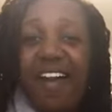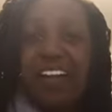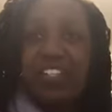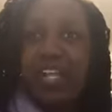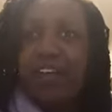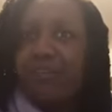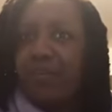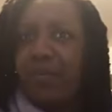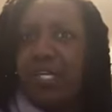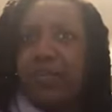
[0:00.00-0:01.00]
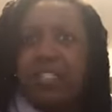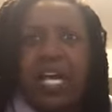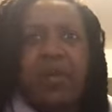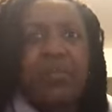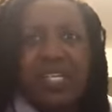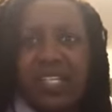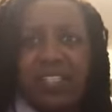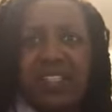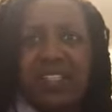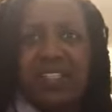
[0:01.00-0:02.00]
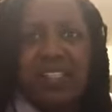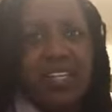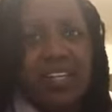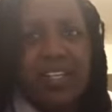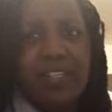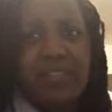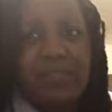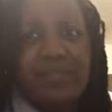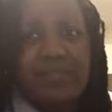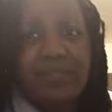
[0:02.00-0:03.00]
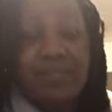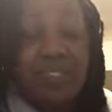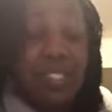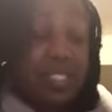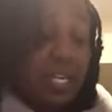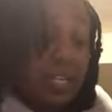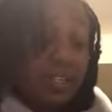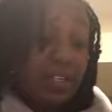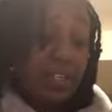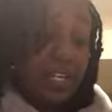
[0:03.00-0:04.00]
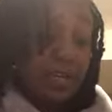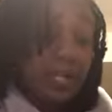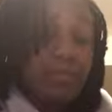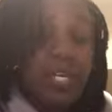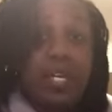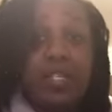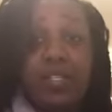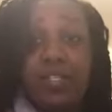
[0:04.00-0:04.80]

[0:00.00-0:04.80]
and she like, for real, y'all don't think? Literally, she's like, look, I'm not